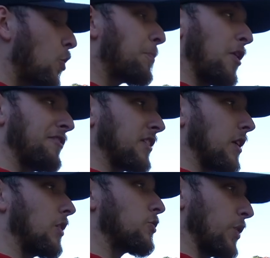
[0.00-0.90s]
it
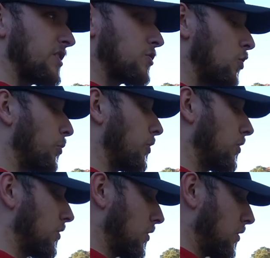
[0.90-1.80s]
perfect though, so it is doable.
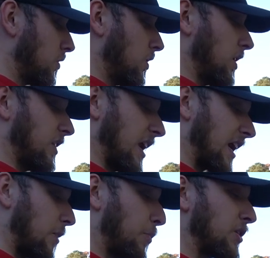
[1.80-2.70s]
And then I
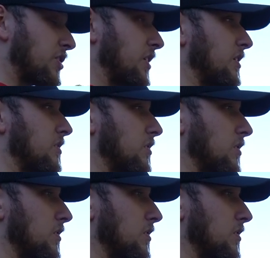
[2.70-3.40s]
got a bunch of these.